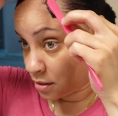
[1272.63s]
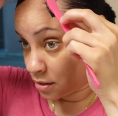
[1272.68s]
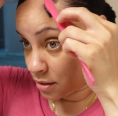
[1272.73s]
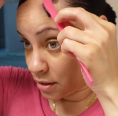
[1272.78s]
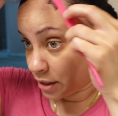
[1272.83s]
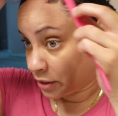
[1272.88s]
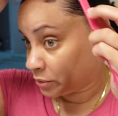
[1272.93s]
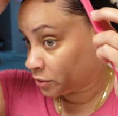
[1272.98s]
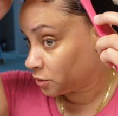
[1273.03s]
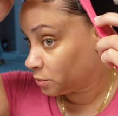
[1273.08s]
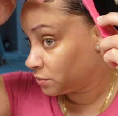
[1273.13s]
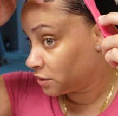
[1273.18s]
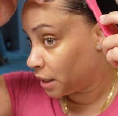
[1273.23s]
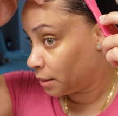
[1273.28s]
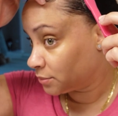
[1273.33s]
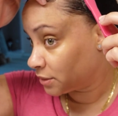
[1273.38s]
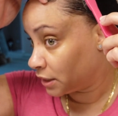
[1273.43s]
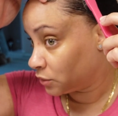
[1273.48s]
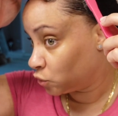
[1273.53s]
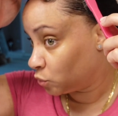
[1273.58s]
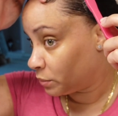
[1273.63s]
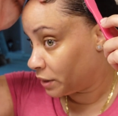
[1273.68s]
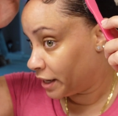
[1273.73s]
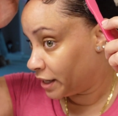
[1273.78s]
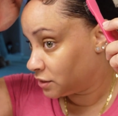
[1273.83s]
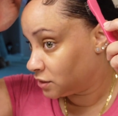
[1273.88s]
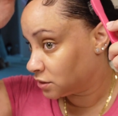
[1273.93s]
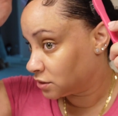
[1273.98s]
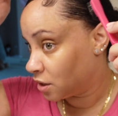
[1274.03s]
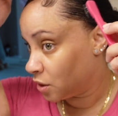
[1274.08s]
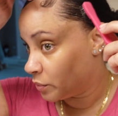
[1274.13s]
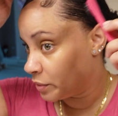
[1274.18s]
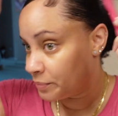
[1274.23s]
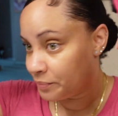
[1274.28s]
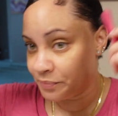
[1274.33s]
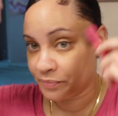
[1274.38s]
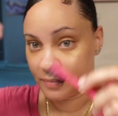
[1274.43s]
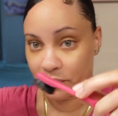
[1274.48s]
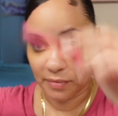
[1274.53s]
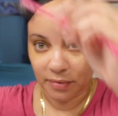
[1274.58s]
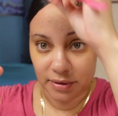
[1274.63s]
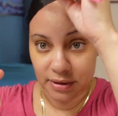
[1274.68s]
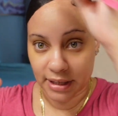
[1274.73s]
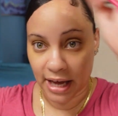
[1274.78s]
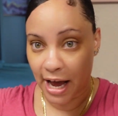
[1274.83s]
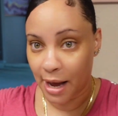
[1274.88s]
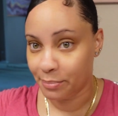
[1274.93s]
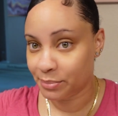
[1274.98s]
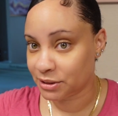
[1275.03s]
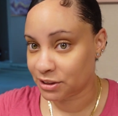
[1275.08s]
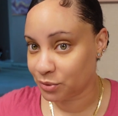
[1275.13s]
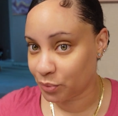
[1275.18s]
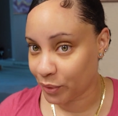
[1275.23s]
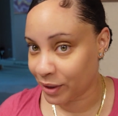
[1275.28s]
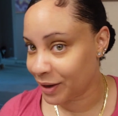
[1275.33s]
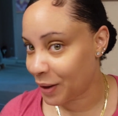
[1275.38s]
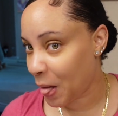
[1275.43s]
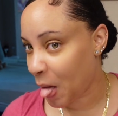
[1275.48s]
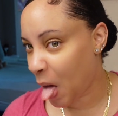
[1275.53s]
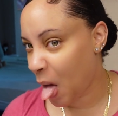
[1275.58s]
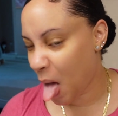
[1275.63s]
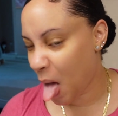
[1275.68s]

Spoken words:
I don't know, sometimes I do my edges going the opposite way.